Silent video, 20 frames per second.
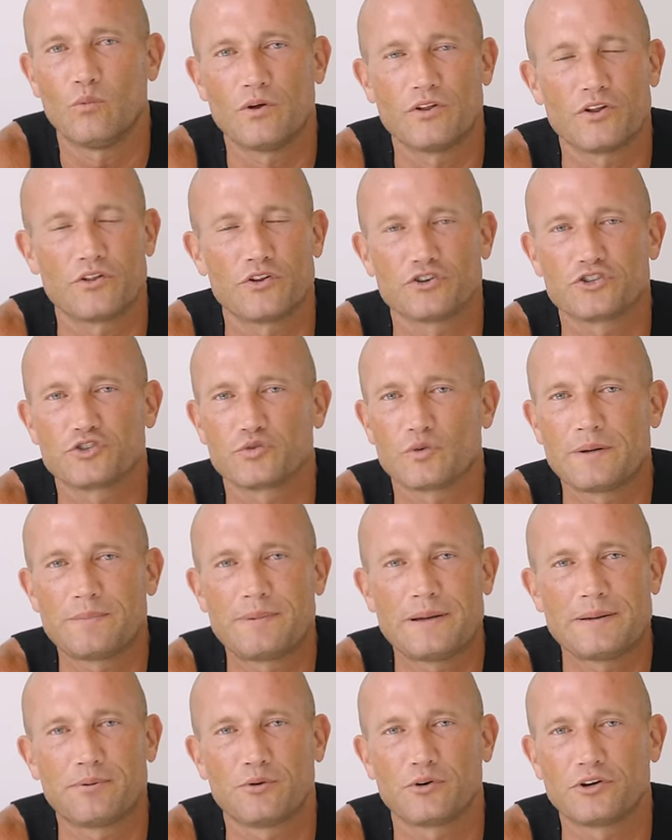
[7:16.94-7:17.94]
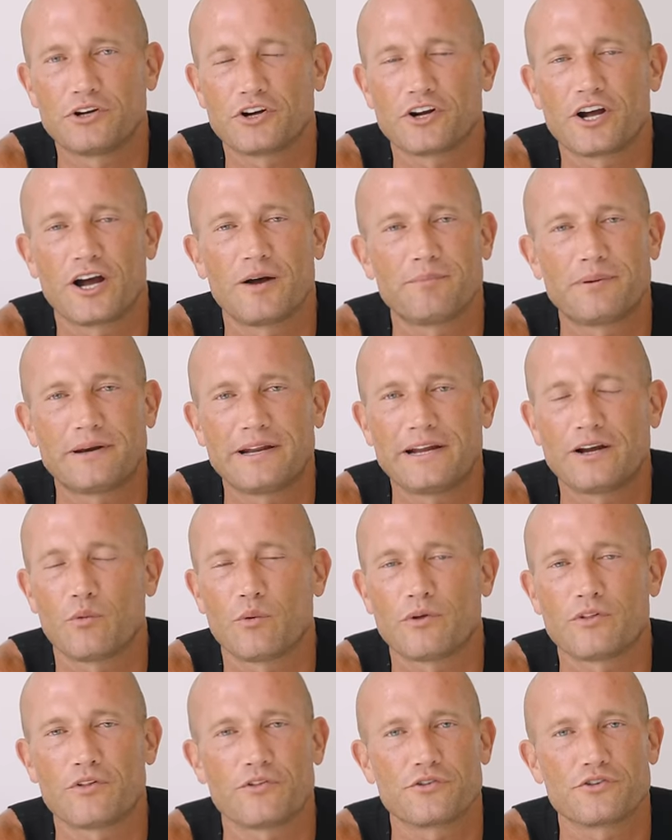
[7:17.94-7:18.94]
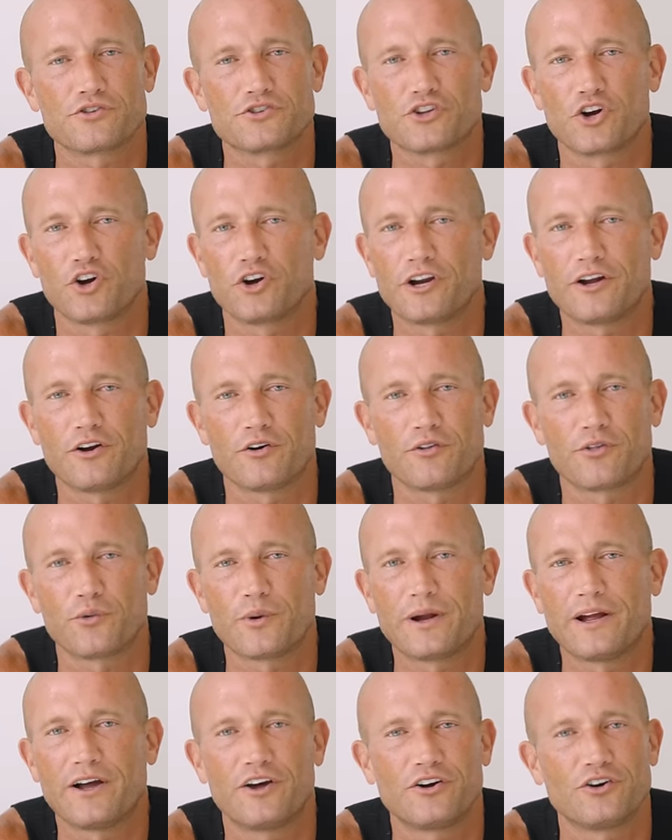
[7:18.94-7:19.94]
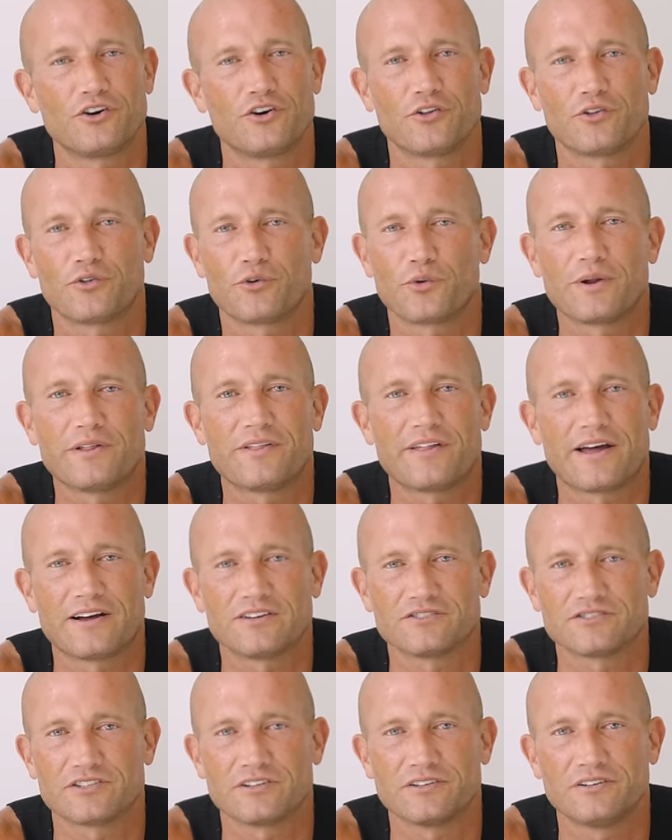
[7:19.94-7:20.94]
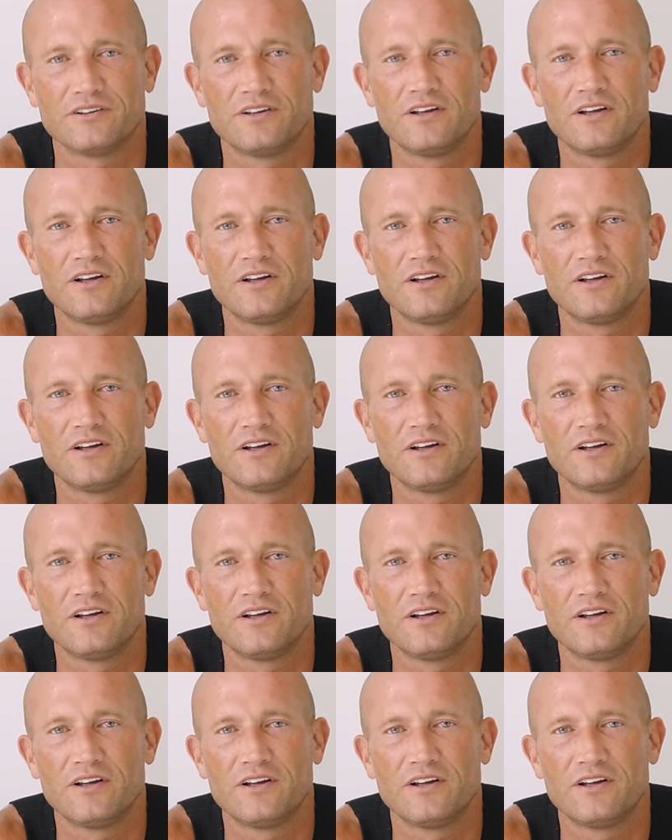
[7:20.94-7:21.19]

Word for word: whether there's three people in your company or whether there's 30 or 300 or 3,000,